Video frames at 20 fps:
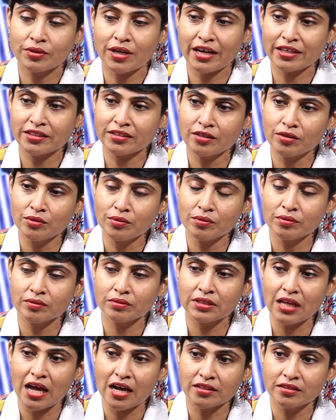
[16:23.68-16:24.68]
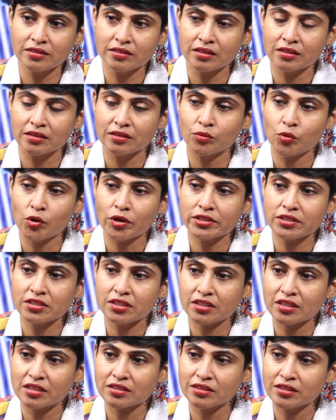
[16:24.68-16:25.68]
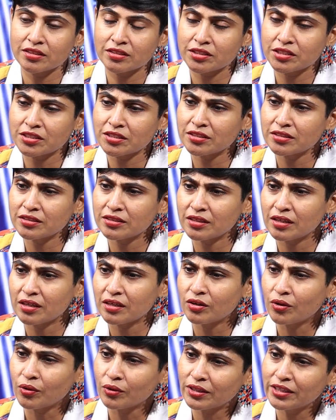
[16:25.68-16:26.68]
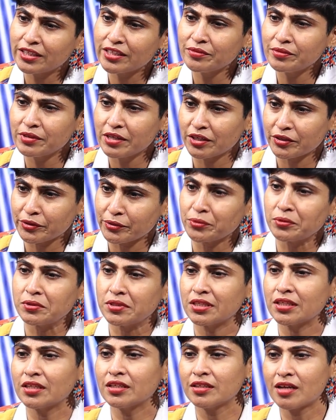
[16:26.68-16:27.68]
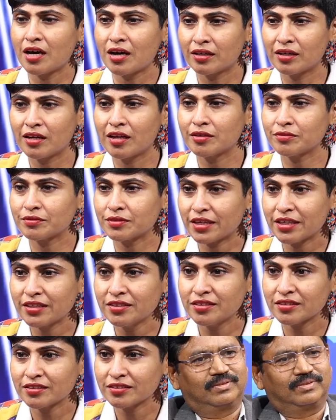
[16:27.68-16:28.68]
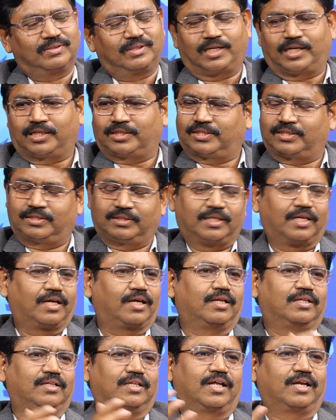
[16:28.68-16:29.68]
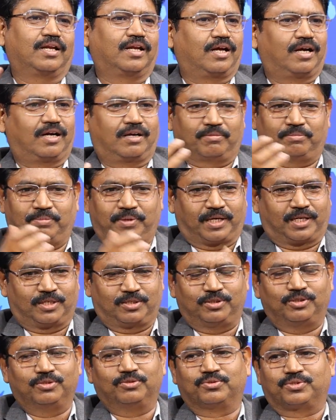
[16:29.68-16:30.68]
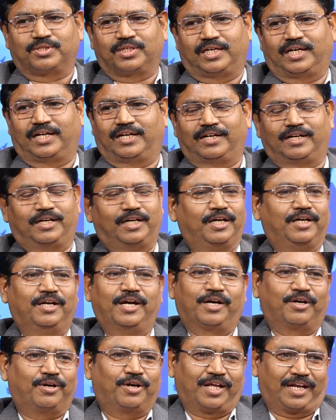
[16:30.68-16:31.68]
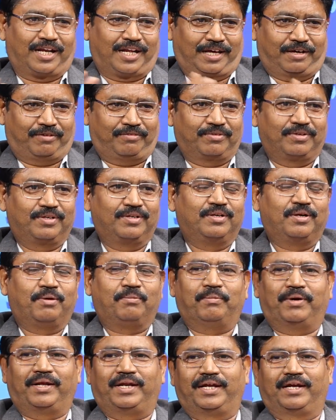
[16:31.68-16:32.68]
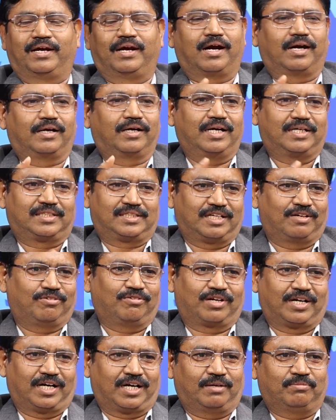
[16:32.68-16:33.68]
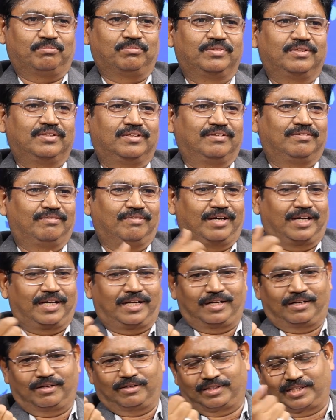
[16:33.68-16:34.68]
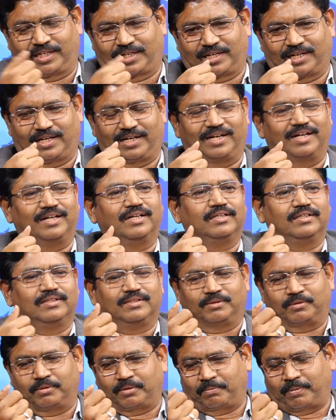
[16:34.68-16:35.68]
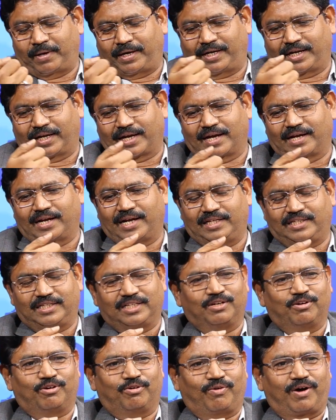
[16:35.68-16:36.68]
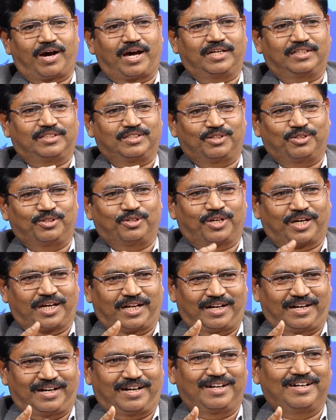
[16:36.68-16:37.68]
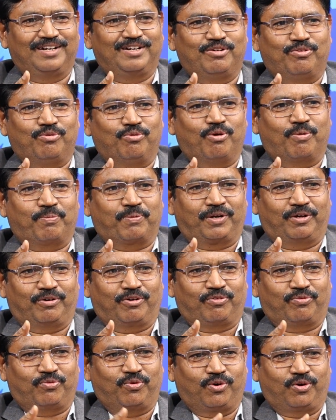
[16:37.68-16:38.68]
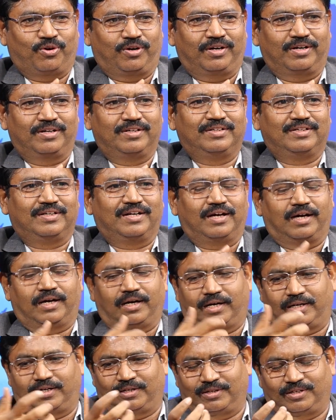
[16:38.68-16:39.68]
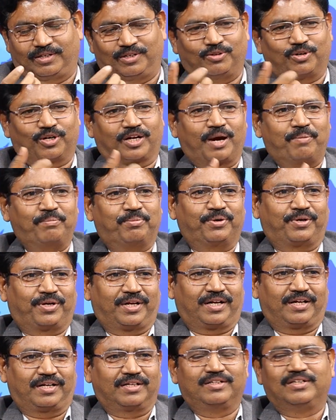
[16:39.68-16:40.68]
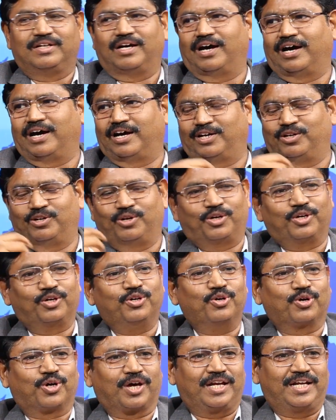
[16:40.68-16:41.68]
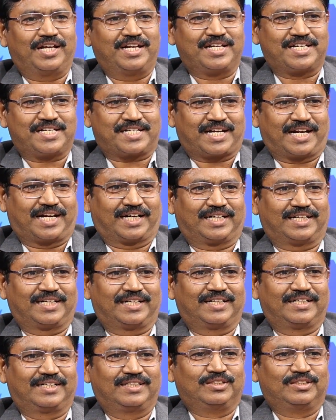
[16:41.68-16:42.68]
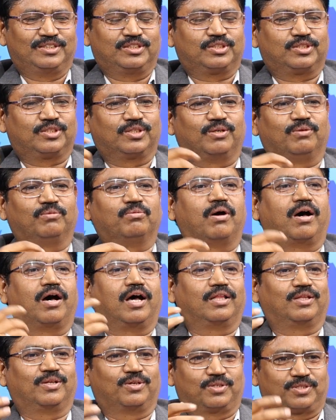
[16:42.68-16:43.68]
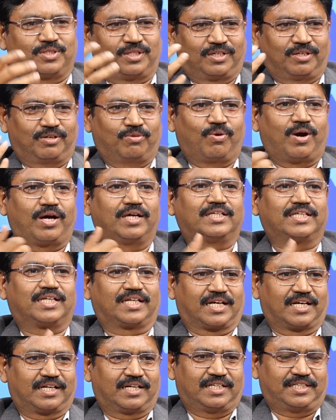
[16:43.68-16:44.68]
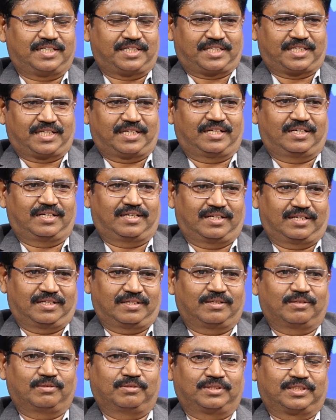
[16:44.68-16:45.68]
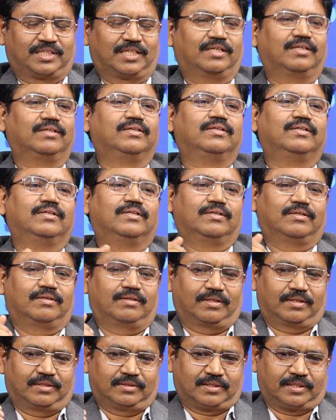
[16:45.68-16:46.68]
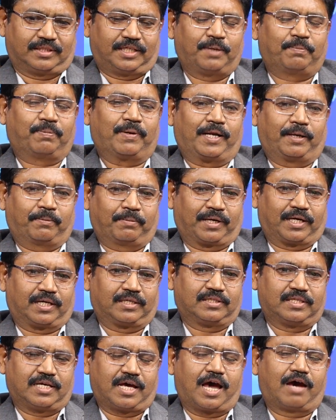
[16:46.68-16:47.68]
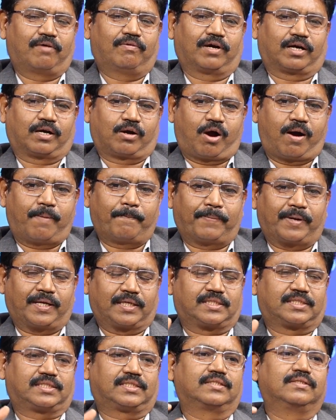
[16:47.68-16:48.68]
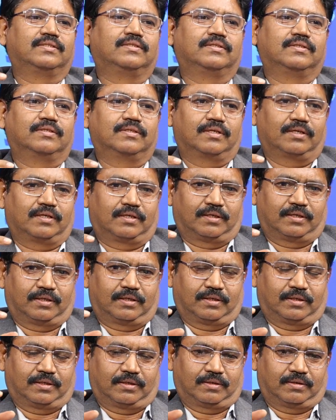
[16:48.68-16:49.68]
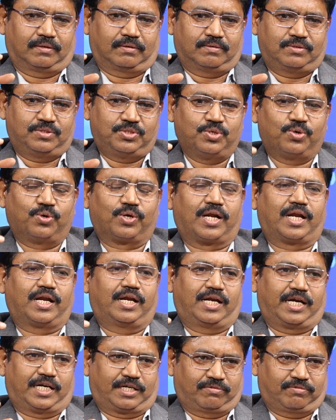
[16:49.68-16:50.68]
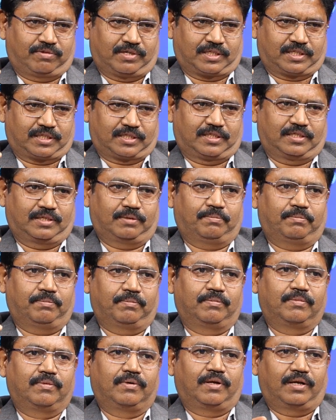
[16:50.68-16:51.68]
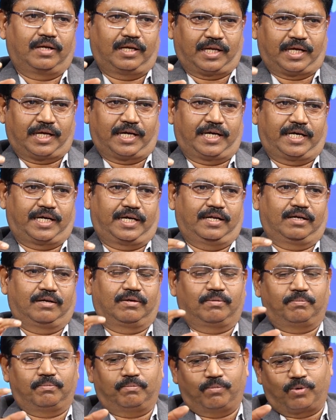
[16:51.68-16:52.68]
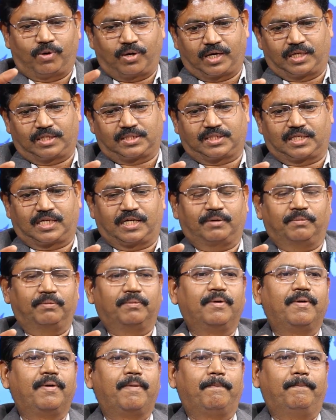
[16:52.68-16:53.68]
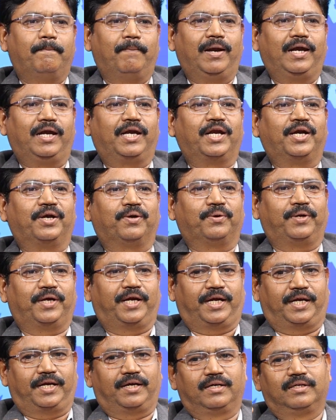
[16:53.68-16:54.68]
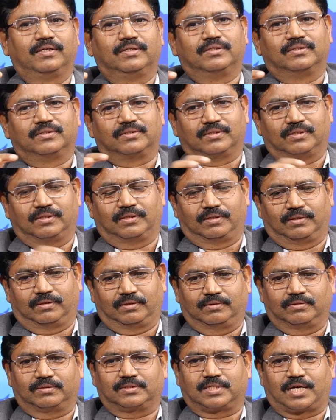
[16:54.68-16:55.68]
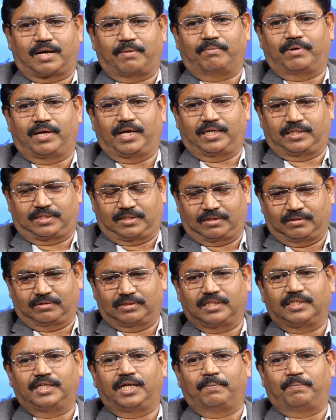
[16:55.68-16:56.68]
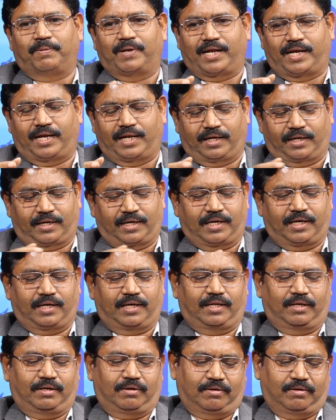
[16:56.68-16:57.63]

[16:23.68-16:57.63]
right now that voice recognition already we are using in our lives, right? Yes, then a lot of, because you see in day-to-day life, many gadgets have come where they can by recognizing your voice, you can open your phone or your computer, or you can instruct. So all those voice recognition is a deep learning, because they have a complex neural network layered models are built into it. So some days the deep learning can